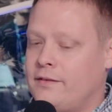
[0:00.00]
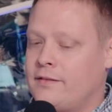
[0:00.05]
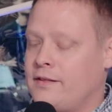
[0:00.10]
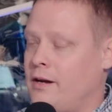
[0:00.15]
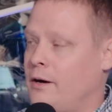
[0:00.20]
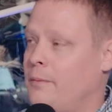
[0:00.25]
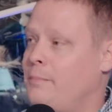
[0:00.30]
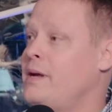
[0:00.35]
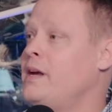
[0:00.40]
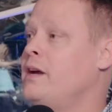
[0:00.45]
It's
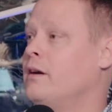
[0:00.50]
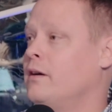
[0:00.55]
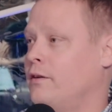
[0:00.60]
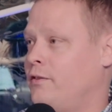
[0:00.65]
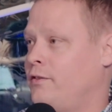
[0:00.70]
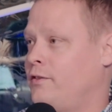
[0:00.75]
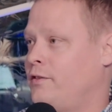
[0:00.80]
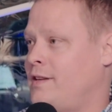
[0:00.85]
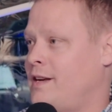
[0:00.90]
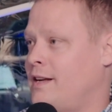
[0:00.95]
their
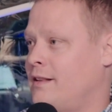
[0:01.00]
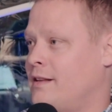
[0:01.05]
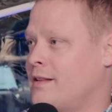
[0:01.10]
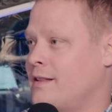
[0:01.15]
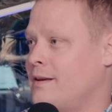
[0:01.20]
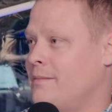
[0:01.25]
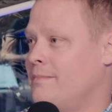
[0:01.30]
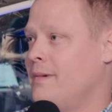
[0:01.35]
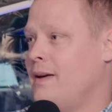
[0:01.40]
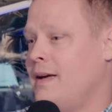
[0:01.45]
peers
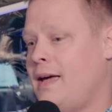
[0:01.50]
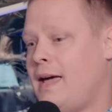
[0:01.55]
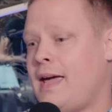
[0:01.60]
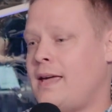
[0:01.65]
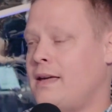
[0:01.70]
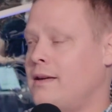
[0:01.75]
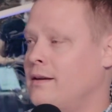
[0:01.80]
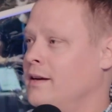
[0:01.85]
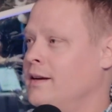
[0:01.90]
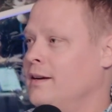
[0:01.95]
telling them,
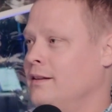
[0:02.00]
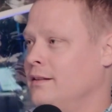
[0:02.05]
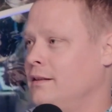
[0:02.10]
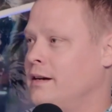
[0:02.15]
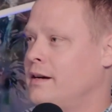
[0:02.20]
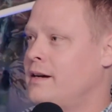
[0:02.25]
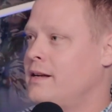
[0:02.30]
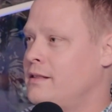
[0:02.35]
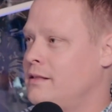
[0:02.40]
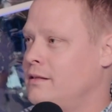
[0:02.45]
hey,
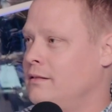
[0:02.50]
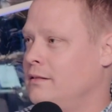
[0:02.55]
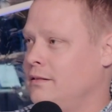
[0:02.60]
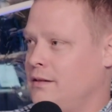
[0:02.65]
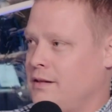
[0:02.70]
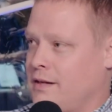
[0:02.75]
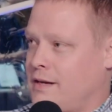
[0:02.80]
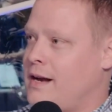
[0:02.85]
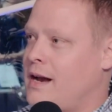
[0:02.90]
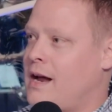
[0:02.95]
look
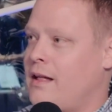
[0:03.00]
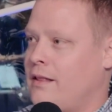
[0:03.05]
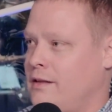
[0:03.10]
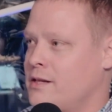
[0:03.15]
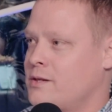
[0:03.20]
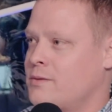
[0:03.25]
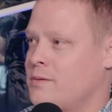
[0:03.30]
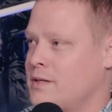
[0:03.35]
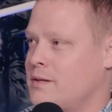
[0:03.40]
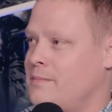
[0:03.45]
at how
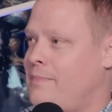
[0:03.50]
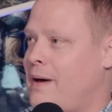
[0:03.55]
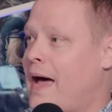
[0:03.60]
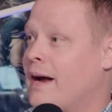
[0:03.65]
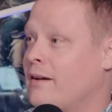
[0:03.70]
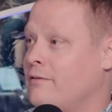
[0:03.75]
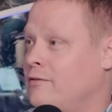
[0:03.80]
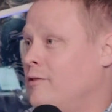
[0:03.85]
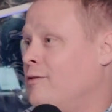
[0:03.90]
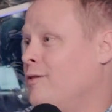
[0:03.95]
this was
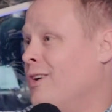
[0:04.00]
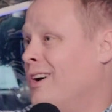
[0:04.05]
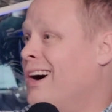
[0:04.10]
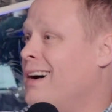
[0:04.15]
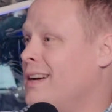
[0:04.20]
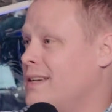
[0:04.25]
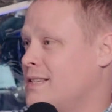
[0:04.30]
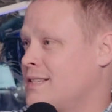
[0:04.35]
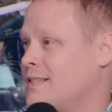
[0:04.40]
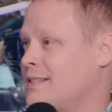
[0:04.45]
impactful for
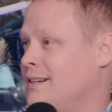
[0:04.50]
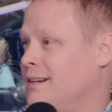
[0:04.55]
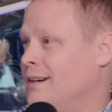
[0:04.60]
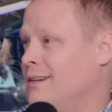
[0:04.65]
us.